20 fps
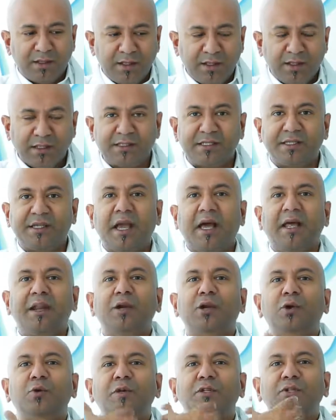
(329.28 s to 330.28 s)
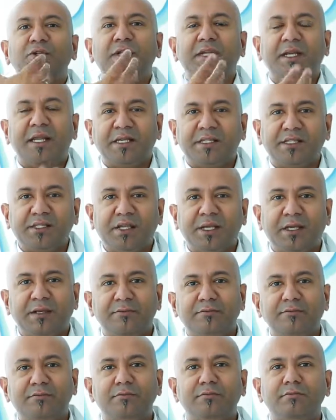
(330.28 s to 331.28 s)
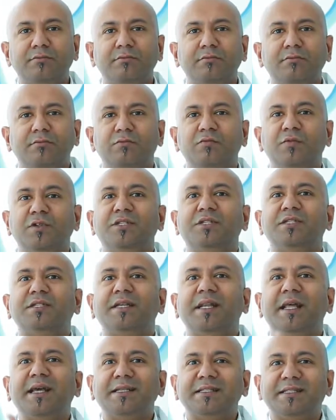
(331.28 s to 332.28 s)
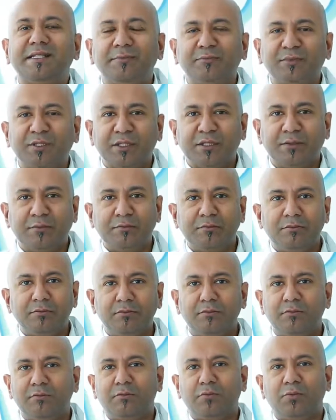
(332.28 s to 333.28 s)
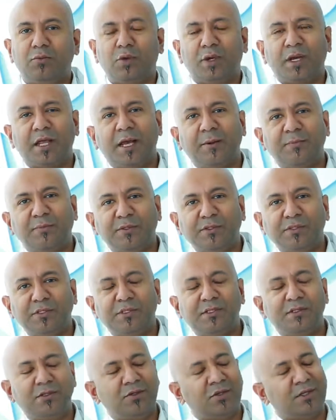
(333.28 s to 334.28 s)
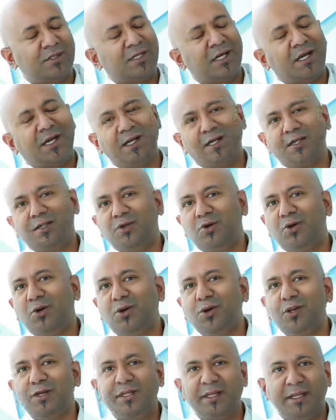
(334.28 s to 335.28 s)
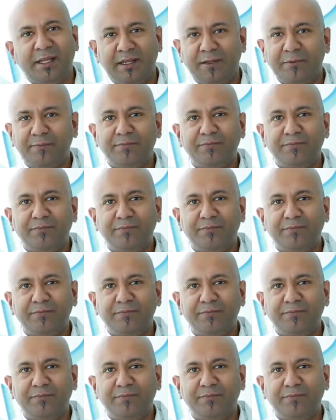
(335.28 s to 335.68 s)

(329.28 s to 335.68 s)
it's carried over to the next day, which is the next symptom. What happens? You're tired the whole day.